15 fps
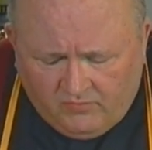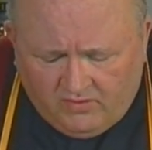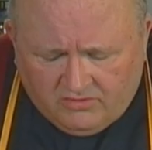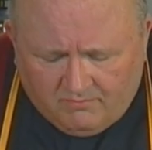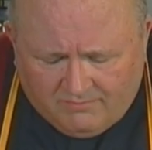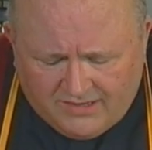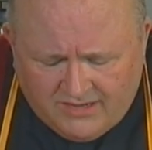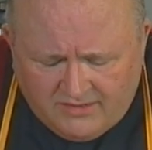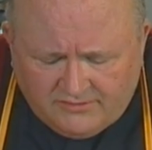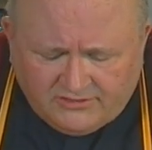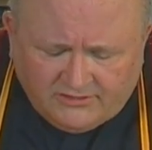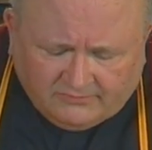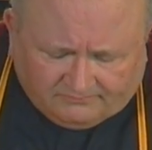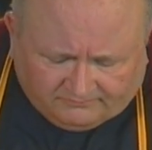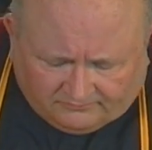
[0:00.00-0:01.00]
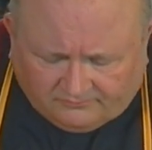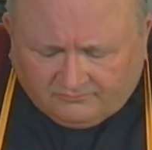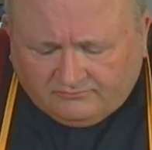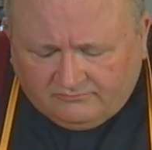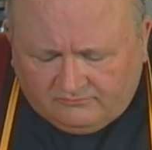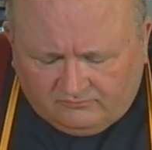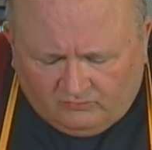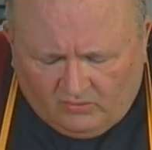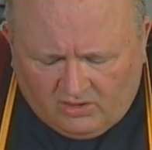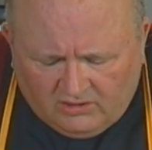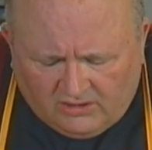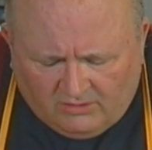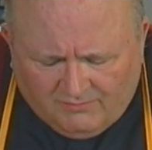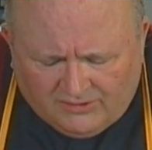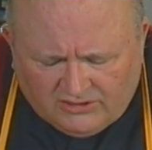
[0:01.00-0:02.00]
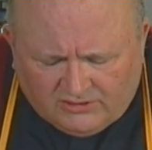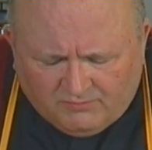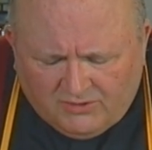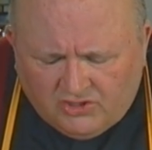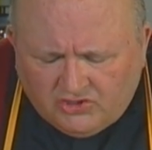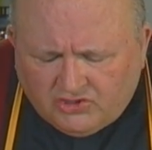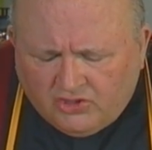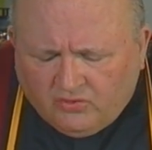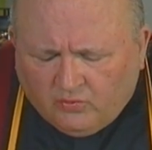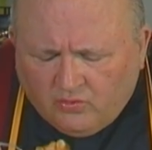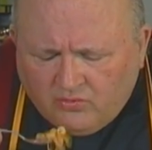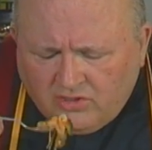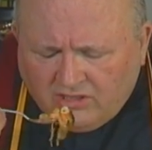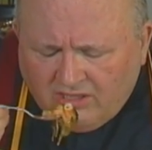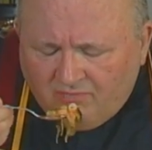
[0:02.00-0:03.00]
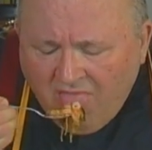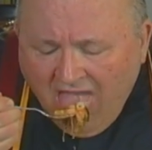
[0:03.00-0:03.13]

the beans, a little bit of spinach and arugula.